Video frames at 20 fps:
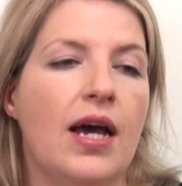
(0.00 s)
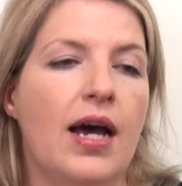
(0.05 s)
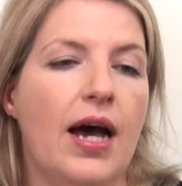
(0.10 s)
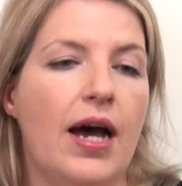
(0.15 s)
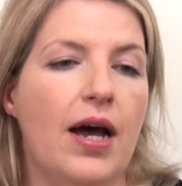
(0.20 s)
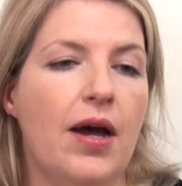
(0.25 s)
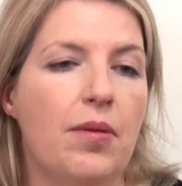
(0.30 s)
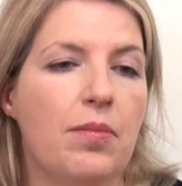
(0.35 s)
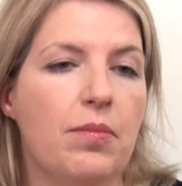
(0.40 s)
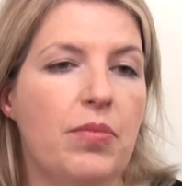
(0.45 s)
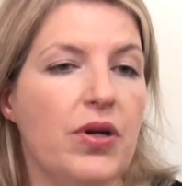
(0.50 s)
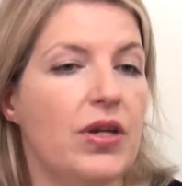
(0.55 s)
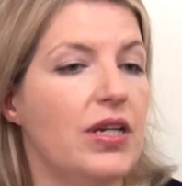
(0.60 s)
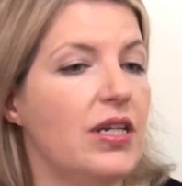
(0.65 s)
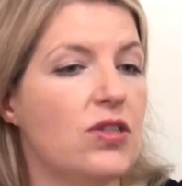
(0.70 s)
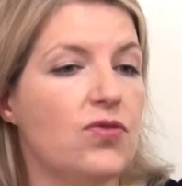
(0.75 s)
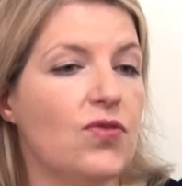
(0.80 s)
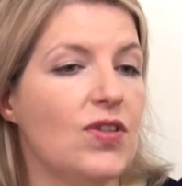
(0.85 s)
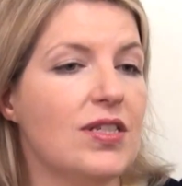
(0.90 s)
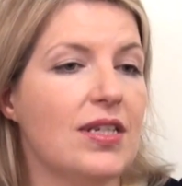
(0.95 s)
Um, but
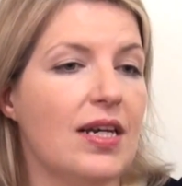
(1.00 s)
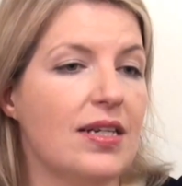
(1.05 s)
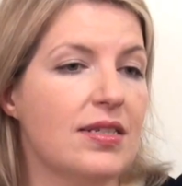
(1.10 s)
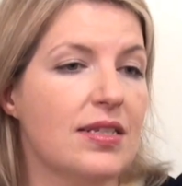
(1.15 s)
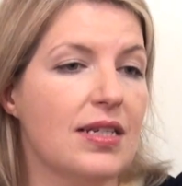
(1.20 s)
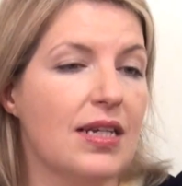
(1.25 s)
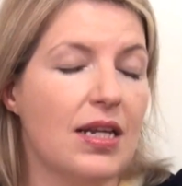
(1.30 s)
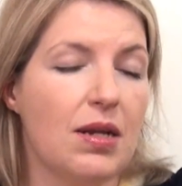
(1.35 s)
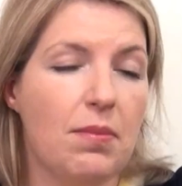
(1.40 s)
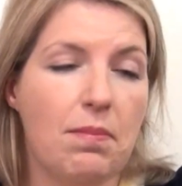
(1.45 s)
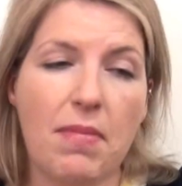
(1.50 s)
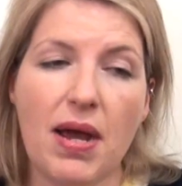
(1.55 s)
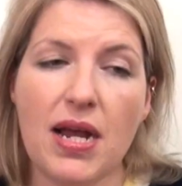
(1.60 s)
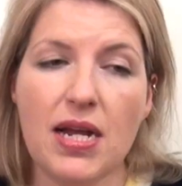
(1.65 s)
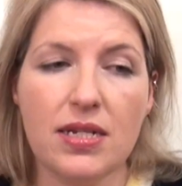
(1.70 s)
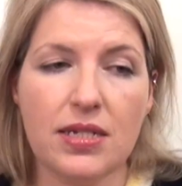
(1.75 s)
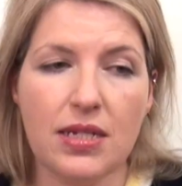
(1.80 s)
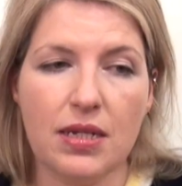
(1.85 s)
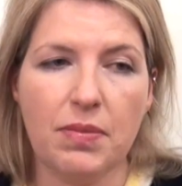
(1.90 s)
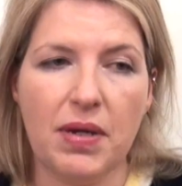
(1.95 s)
he's fantastic, an
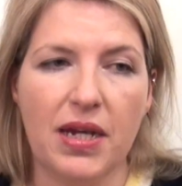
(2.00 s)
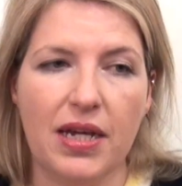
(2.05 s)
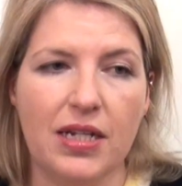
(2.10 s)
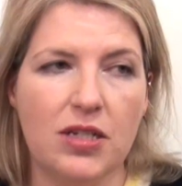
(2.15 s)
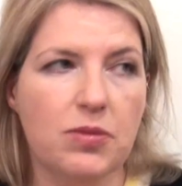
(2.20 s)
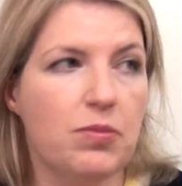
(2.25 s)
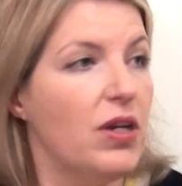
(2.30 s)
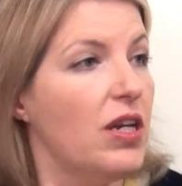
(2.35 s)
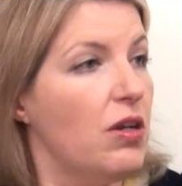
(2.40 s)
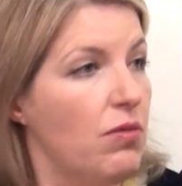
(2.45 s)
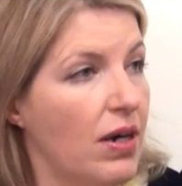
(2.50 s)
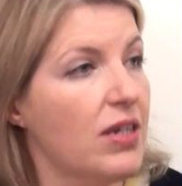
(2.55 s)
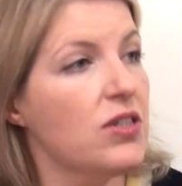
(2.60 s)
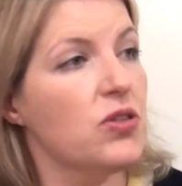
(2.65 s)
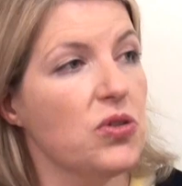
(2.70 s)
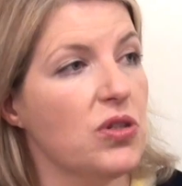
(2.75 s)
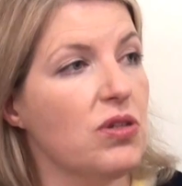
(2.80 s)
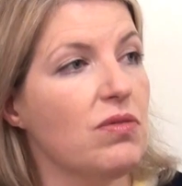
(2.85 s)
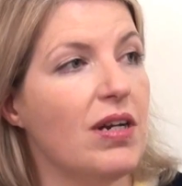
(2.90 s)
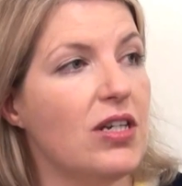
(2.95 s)
amazing pianist. But he writes
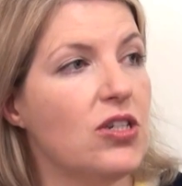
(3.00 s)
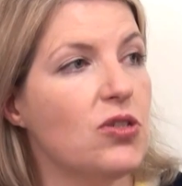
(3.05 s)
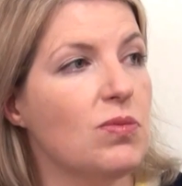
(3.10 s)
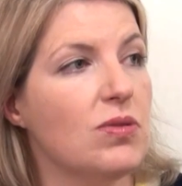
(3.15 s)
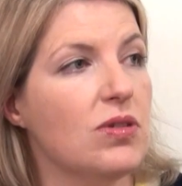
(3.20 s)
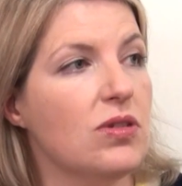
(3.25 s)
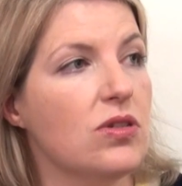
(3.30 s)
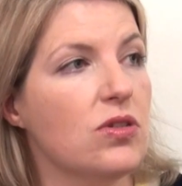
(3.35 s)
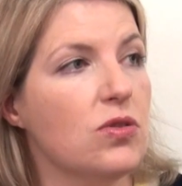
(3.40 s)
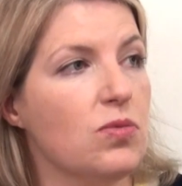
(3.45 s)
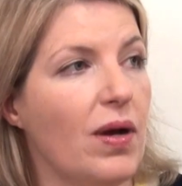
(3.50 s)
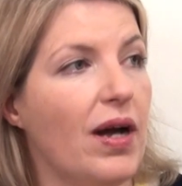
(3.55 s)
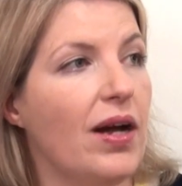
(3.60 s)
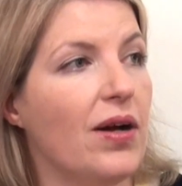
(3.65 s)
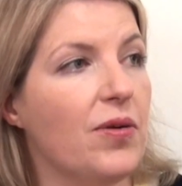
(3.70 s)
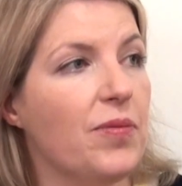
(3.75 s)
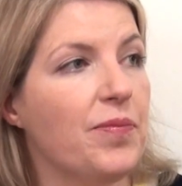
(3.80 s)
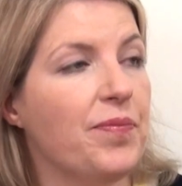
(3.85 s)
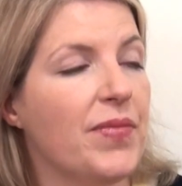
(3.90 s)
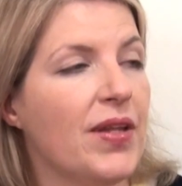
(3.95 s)
all the arrangements as mm.
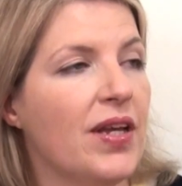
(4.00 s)
well.